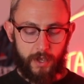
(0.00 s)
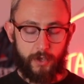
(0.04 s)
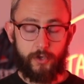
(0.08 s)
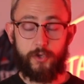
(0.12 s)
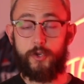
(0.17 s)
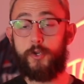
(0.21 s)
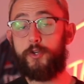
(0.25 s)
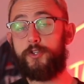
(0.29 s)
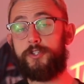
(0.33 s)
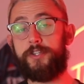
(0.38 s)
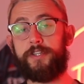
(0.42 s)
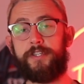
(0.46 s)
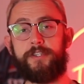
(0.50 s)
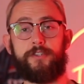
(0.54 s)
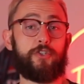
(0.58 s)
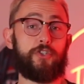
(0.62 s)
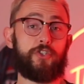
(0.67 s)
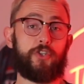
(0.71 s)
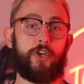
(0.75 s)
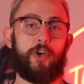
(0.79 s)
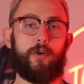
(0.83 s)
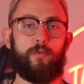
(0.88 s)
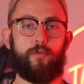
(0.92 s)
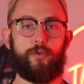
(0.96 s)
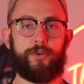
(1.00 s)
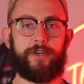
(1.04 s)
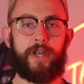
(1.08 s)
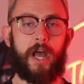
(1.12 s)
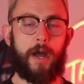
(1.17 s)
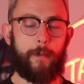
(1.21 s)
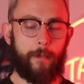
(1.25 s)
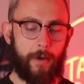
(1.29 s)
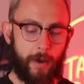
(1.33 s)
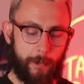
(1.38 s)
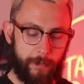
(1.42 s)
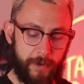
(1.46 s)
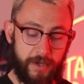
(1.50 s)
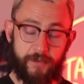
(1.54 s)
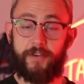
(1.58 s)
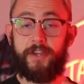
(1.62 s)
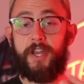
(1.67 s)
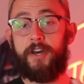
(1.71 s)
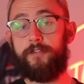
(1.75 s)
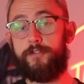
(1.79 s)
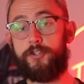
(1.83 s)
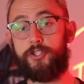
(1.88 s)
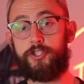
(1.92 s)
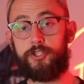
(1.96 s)
Usually the shirt would come up. If
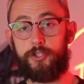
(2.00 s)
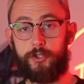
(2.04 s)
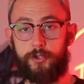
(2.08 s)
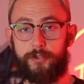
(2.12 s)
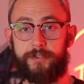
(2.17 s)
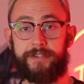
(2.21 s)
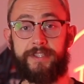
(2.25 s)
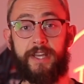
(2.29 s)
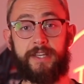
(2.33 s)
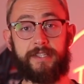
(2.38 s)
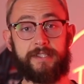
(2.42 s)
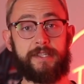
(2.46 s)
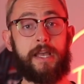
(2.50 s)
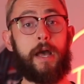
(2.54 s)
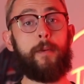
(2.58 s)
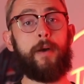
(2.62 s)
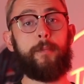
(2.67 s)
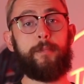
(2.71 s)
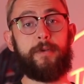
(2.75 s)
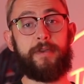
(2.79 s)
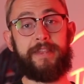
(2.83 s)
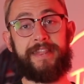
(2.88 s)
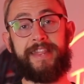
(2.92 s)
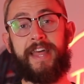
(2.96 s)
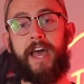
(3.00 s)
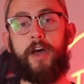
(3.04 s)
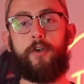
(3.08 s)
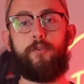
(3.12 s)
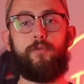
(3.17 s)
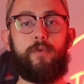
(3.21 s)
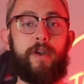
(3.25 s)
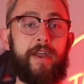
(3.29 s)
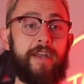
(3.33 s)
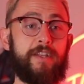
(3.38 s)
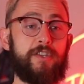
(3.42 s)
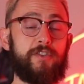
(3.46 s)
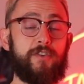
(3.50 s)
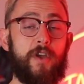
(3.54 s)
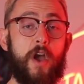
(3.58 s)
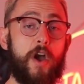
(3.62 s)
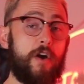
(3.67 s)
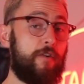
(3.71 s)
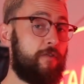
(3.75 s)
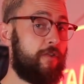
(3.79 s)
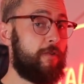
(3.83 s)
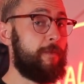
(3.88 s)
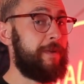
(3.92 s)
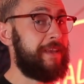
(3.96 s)
another shirt does come up in that range
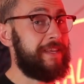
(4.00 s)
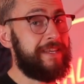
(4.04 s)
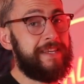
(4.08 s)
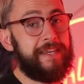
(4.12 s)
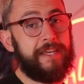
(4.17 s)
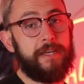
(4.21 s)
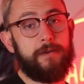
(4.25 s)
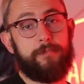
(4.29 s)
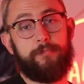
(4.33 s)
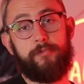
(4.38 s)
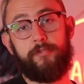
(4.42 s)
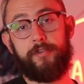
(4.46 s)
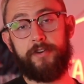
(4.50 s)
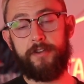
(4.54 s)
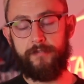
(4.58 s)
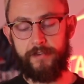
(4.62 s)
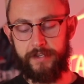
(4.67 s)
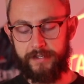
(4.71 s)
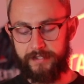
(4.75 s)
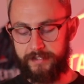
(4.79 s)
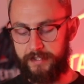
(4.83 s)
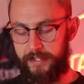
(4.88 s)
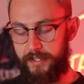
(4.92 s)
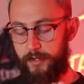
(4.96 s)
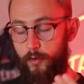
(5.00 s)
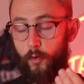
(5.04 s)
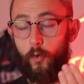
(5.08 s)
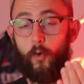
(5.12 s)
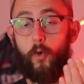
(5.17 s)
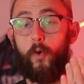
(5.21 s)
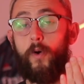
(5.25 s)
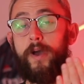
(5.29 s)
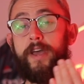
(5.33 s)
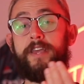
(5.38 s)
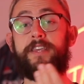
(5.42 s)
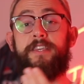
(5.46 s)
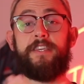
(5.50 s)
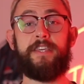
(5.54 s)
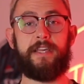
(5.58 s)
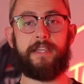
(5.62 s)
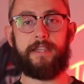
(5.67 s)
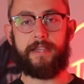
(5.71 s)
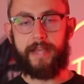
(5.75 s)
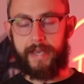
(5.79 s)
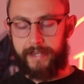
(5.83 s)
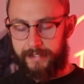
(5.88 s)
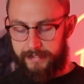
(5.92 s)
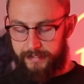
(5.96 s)
from a year previously or a year
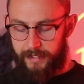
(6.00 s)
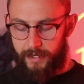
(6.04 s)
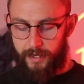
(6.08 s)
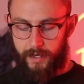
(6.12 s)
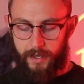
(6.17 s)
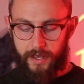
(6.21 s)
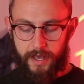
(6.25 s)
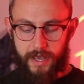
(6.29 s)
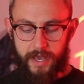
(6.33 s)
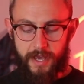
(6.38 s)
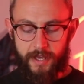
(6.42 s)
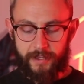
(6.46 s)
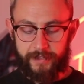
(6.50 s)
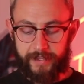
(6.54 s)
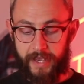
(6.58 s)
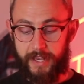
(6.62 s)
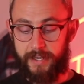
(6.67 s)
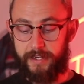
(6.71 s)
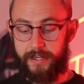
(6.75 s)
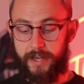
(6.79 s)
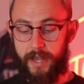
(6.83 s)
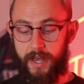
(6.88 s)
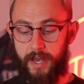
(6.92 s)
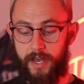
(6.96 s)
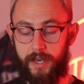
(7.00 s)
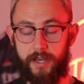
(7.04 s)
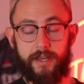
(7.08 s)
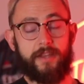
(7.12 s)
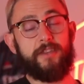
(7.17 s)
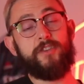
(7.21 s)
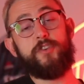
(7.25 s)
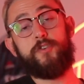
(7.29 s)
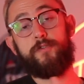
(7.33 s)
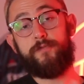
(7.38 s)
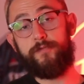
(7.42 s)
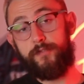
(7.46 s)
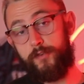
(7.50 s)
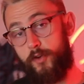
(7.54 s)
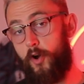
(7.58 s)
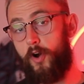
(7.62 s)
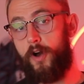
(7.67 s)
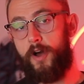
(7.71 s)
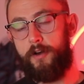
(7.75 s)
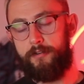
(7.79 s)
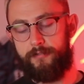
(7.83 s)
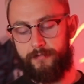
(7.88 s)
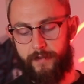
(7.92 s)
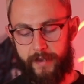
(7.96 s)
later, then you've
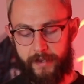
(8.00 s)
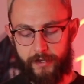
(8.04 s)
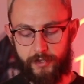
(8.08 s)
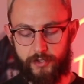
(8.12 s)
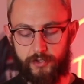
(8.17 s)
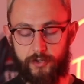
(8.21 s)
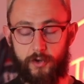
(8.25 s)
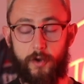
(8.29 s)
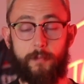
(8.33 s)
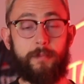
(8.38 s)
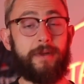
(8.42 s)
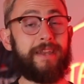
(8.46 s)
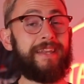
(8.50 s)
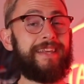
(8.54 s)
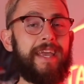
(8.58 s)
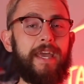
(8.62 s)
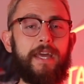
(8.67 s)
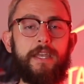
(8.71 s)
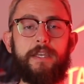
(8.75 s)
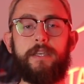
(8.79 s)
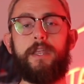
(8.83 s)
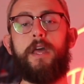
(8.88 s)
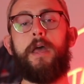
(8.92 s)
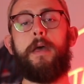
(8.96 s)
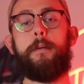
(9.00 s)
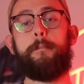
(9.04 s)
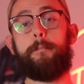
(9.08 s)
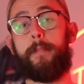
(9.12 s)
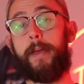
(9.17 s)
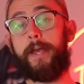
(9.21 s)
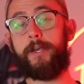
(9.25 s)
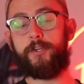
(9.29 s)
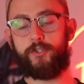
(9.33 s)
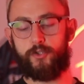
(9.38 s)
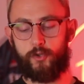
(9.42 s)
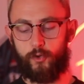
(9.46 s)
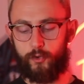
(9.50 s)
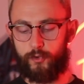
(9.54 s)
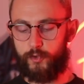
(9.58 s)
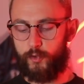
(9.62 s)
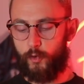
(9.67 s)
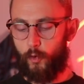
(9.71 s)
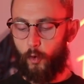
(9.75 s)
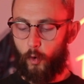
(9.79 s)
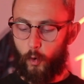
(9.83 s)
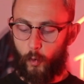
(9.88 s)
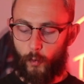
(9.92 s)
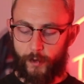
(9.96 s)
got a fake shirt. But again, make sure to
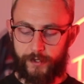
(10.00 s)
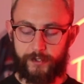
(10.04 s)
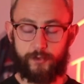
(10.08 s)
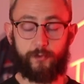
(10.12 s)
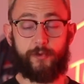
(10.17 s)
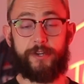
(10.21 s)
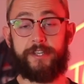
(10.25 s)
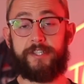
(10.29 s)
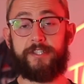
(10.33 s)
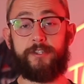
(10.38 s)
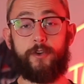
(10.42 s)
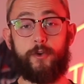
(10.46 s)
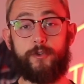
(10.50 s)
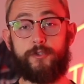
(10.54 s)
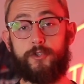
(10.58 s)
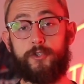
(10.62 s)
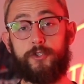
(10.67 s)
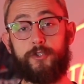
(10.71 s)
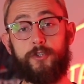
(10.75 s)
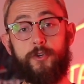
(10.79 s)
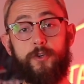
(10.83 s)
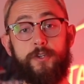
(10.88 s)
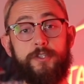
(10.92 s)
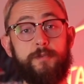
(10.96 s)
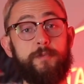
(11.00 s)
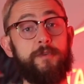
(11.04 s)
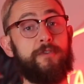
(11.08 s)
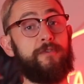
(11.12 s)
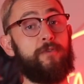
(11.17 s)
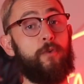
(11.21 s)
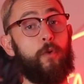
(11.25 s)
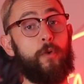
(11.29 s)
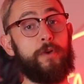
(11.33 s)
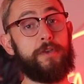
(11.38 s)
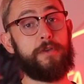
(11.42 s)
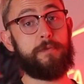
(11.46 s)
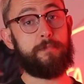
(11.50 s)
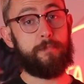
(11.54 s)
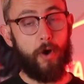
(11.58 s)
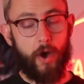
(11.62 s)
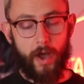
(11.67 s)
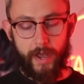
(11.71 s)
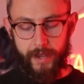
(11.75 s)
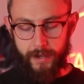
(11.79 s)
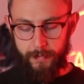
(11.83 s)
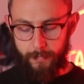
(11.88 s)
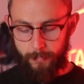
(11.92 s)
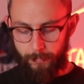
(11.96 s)
always research your shirts before you
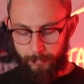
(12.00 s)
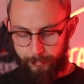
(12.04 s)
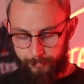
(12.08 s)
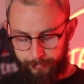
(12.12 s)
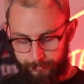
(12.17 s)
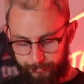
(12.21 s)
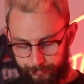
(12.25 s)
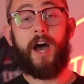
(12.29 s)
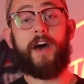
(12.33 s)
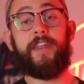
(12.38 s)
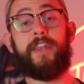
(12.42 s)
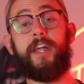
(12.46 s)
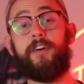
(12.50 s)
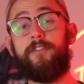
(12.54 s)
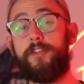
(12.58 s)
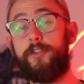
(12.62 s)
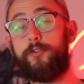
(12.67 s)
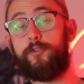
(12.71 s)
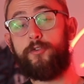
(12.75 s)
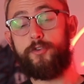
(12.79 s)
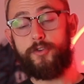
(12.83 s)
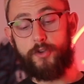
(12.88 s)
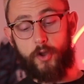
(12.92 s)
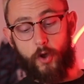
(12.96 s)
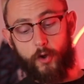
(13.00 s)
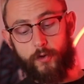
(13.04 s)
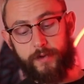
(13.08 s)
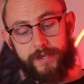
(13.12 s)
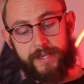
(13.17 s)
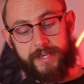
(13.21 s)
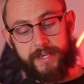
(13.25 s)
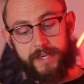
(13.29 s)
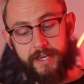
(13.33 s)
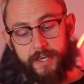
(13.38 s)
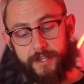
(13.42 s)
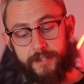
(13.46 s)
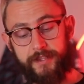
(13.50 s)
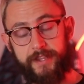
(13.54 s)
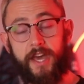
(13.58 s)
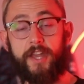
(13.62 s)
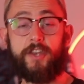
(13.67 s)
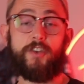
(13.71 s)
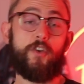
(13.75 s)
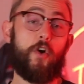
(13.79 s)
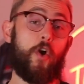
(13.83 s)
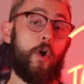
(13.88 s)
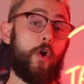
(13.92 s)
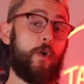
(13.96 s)
buy them. Another little note here
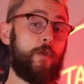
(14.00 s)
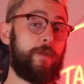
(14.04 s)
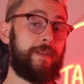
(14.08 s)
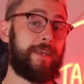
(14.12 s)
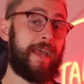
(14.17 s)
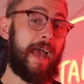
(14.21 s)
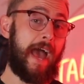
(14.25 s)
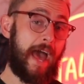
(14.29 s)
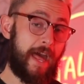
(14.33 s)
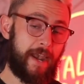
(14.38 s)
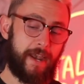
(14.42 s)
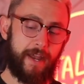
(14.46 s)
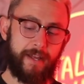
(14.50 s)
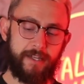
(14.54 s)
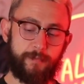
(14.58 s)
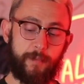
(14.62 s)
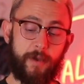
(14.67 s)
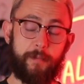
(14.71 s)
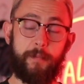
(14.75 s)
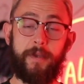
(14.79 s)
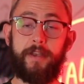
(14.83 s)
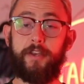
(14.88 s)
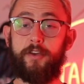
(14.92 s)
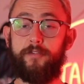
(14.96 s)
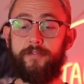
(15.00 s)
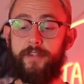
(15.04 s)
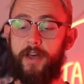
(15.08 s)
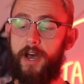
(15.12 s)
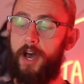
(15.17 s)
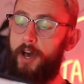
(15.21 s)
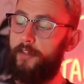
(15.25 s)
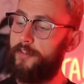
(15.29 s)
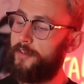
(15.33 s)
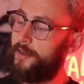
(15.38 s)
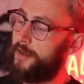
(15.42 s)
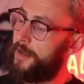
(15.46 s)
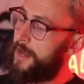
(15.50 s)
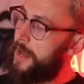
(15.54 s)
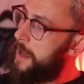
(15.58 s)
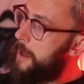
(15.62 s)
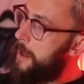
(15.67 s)
that not only Adidas but many of the other